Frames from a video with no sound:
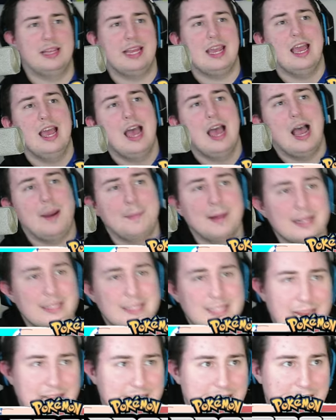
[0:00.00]
I'm not saying
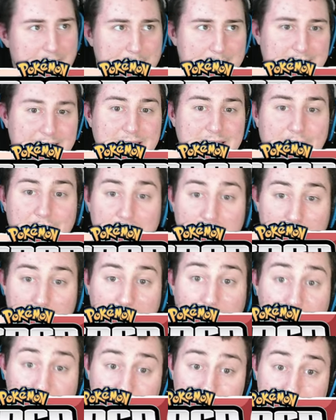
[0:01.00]
that because
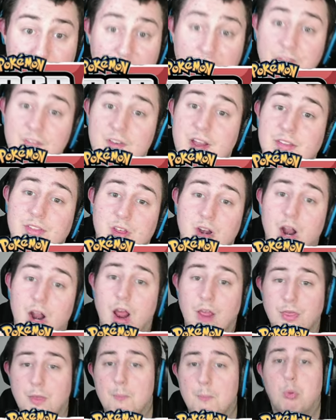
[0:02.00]
of the fact that I hate
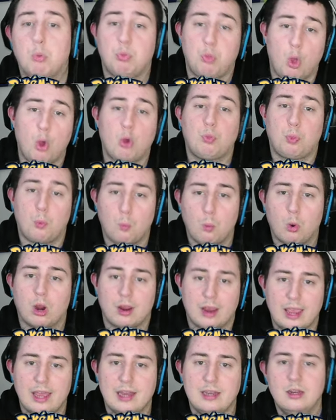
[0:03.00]
the working.
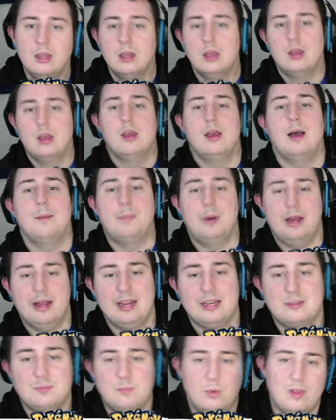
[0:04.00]
But it's more
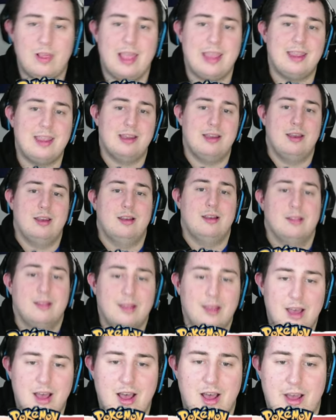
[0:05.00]
like,
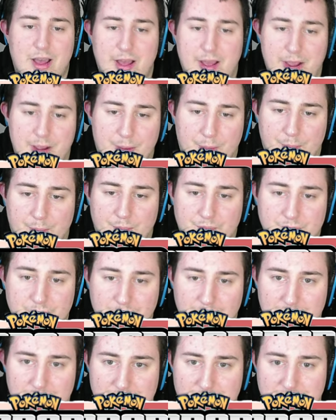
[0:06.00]
uh...
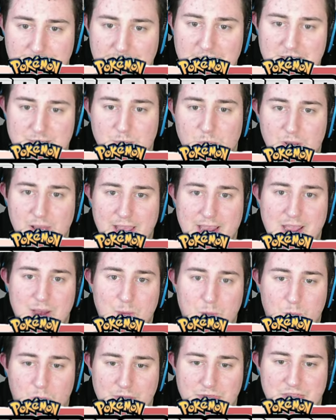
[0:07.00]
it's more like a what the
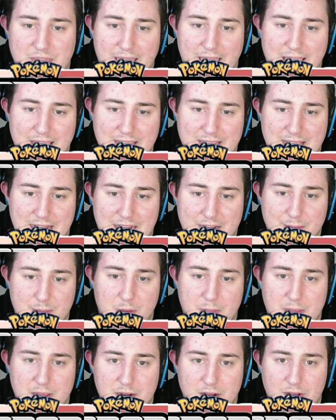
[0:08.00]
heck kind of moment.
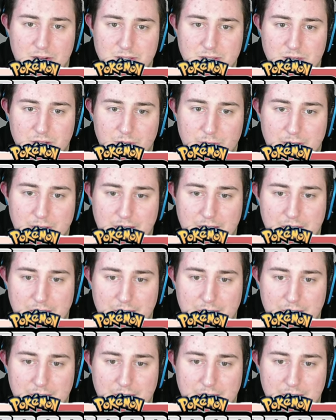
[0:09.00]
Also, um...